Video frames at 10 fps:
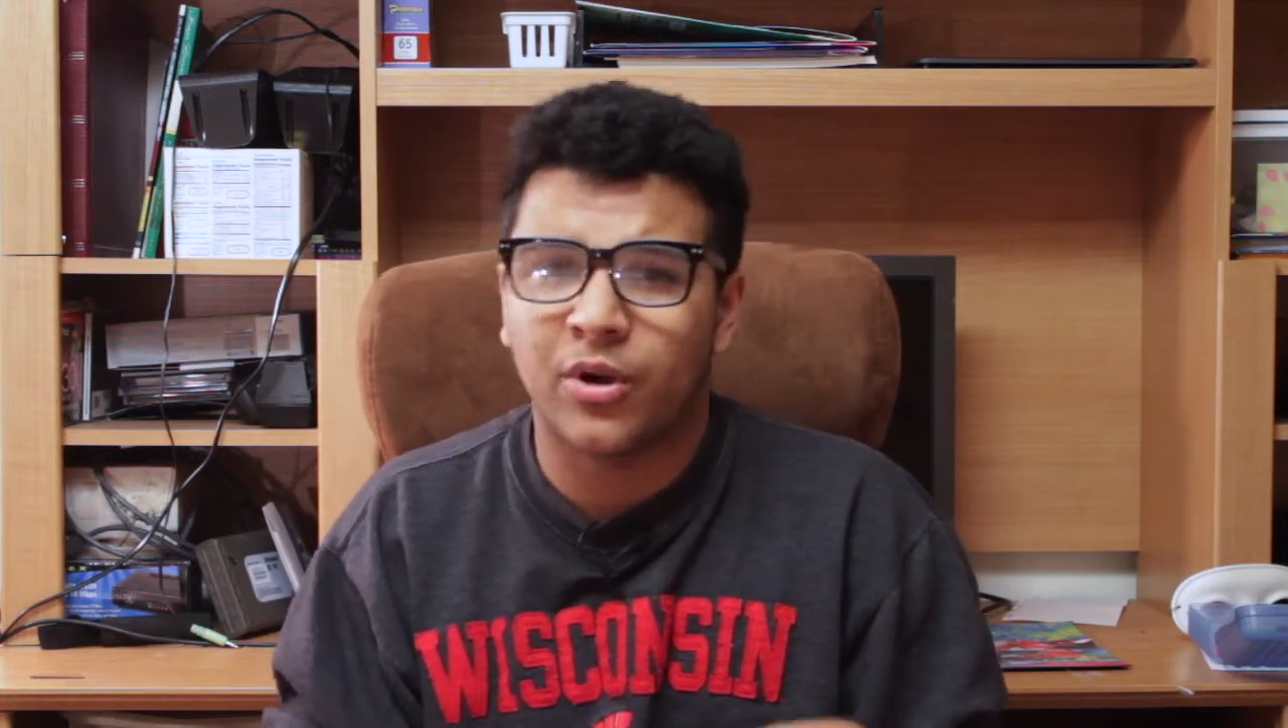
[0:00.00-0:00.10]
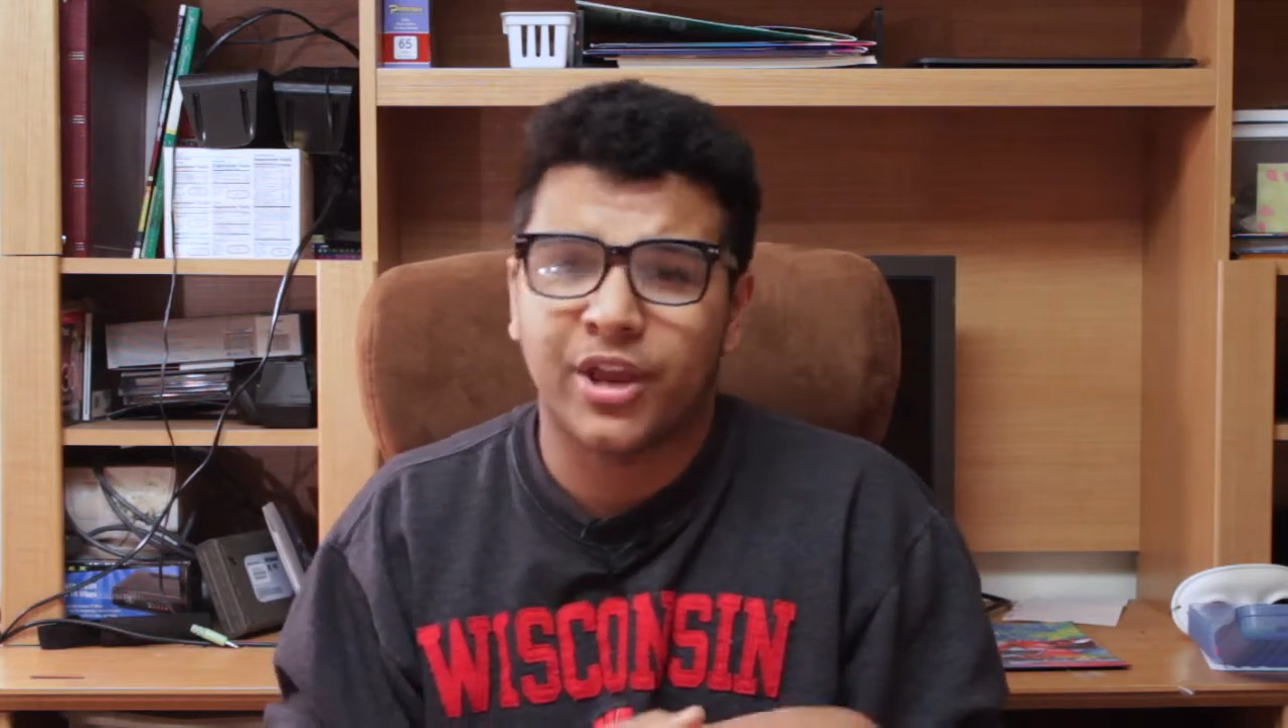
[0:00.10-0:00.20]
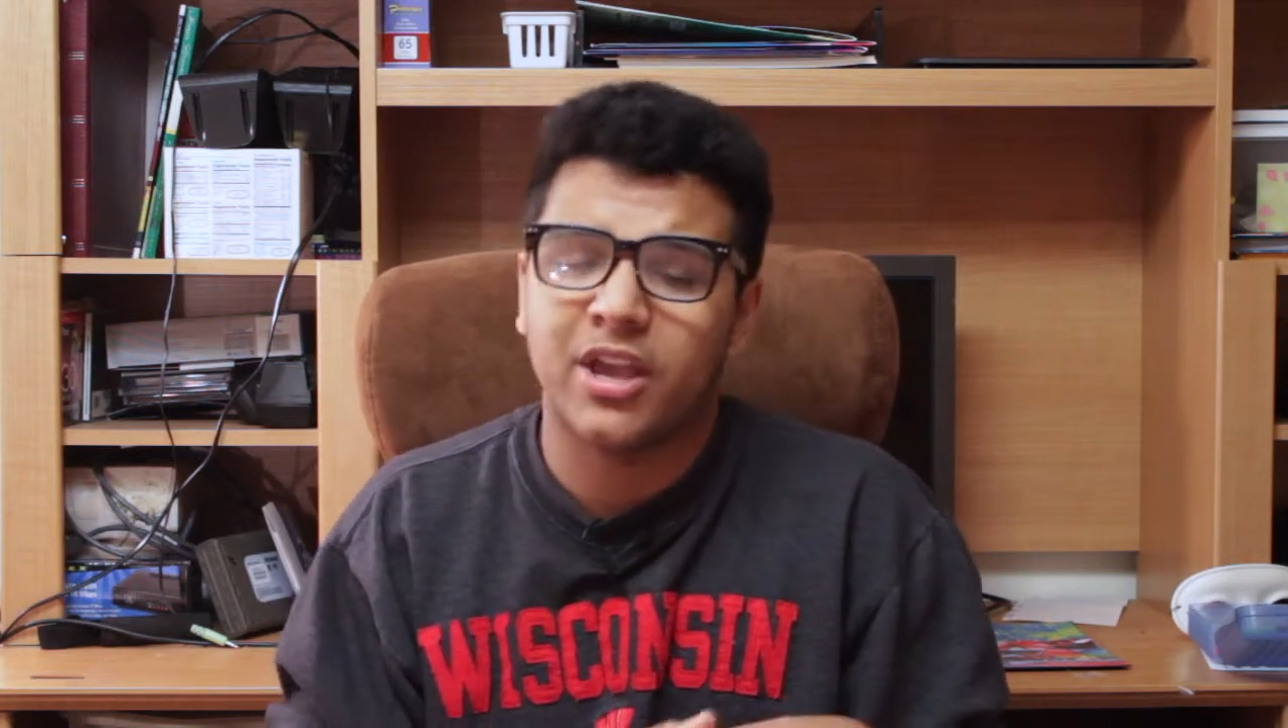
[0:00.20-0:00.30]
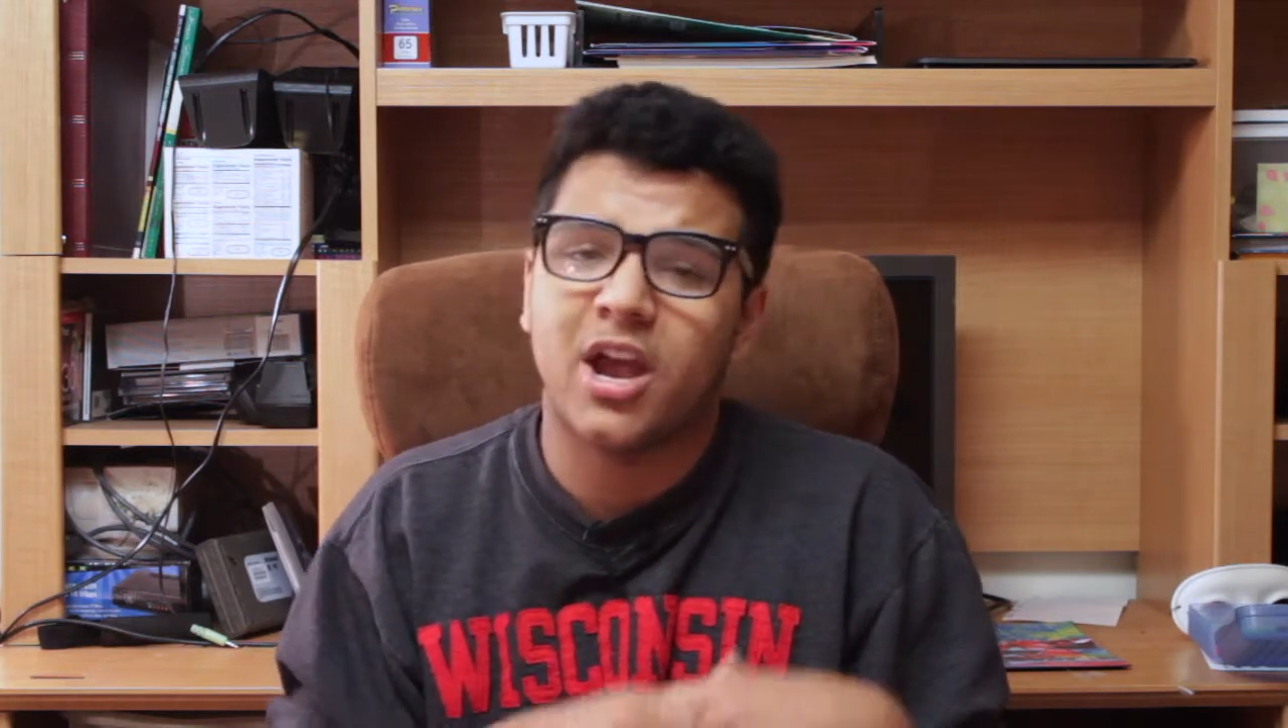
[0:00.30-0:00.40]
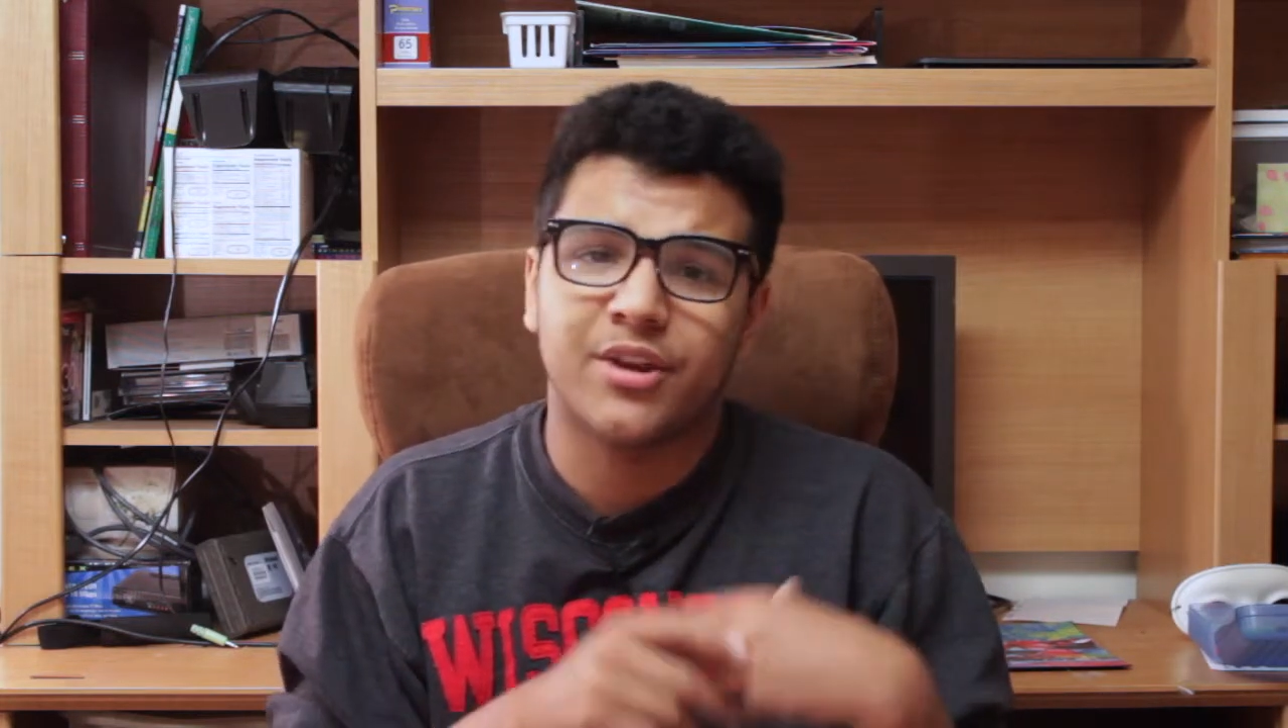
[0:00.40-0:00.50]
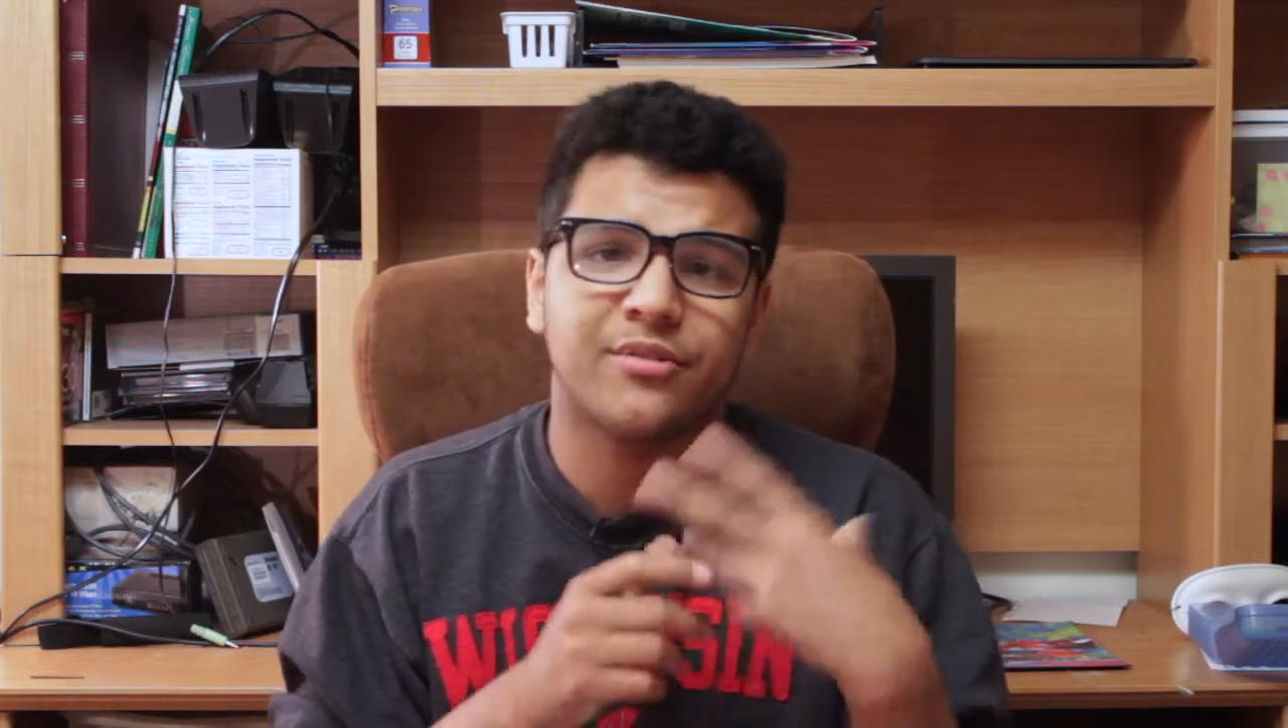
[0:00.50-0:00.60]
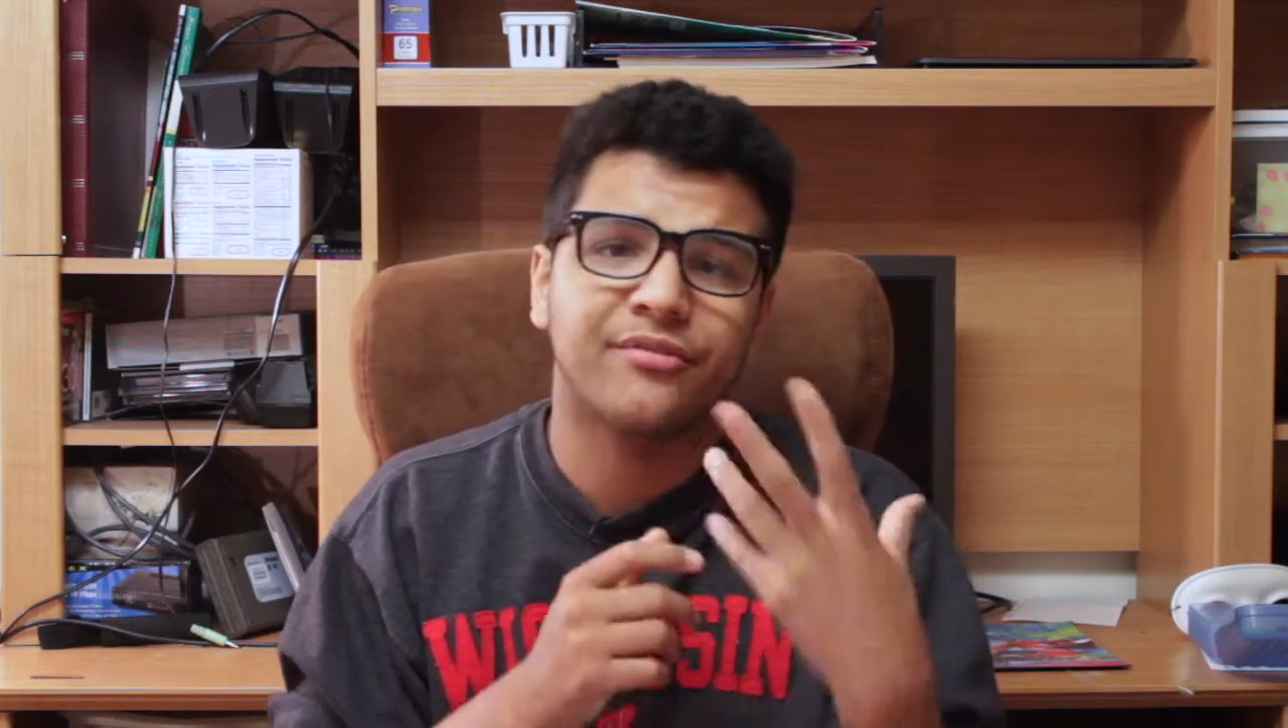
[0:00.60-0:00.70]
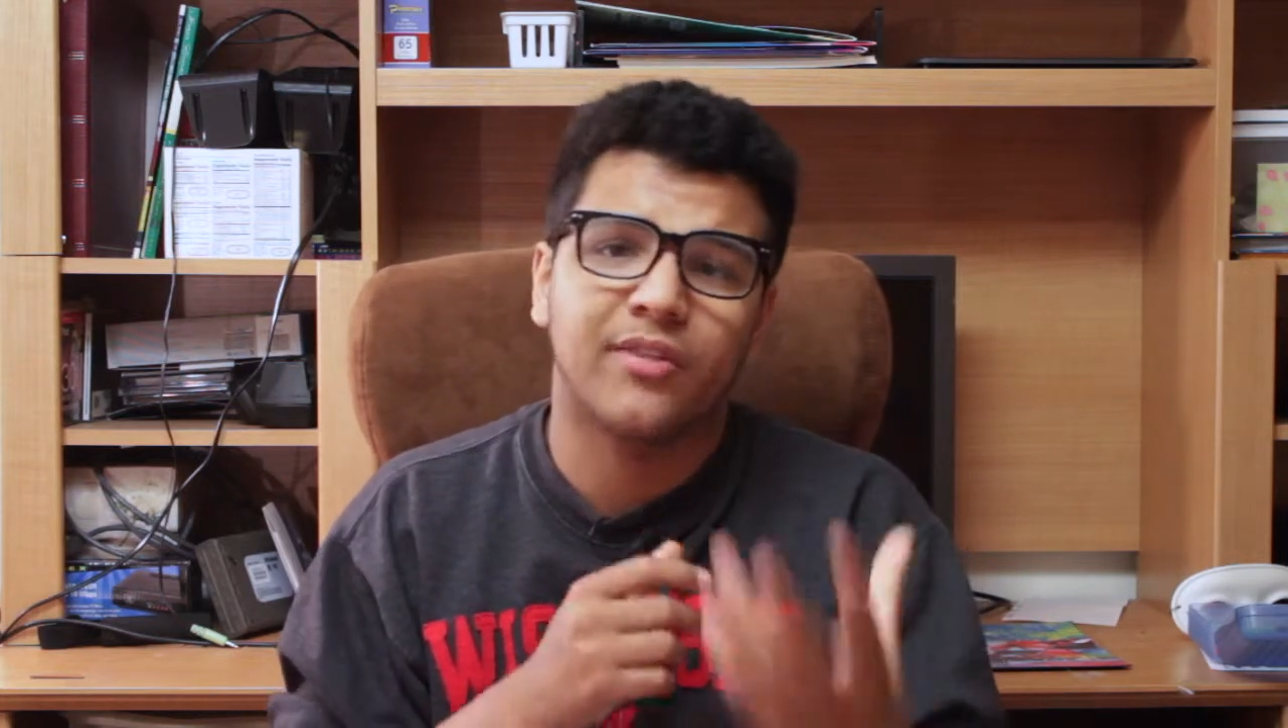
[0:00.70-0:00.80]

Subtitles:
working on your